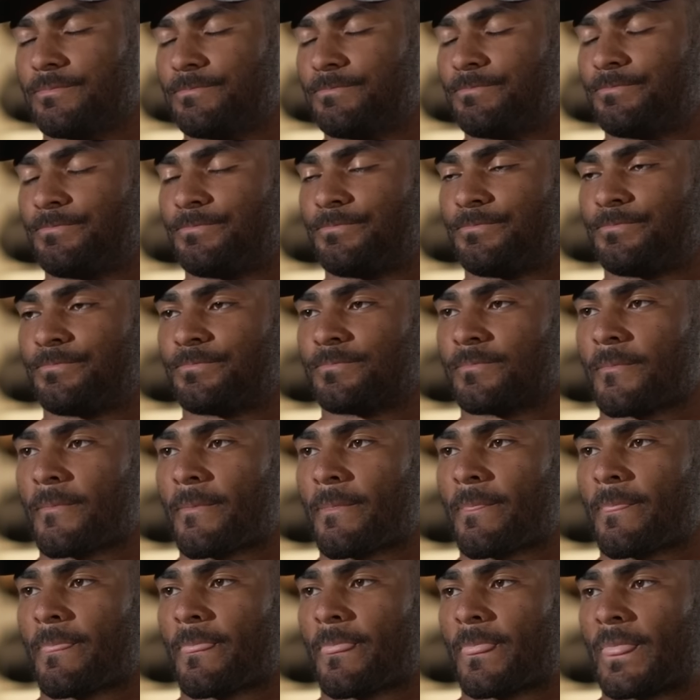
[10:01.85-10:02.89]
So that's the run
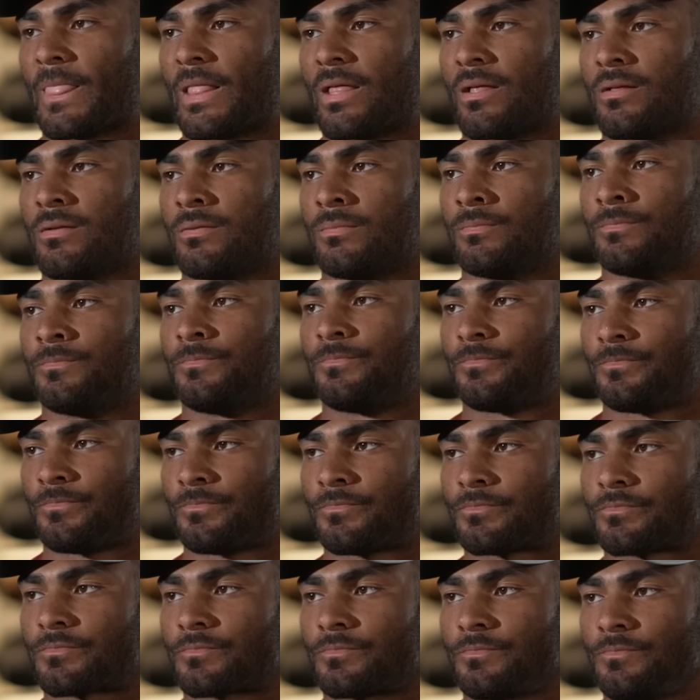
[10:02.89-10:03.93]
game.
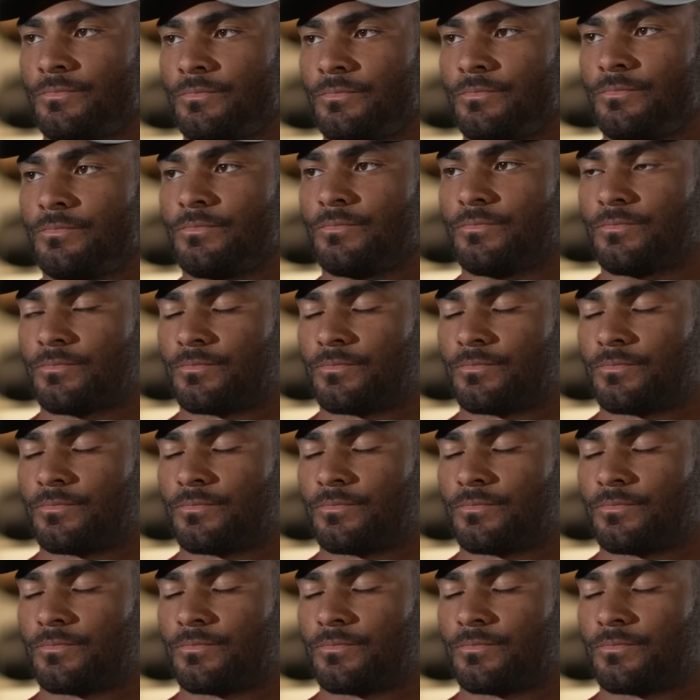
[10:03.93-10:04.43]
Obviously, the passing game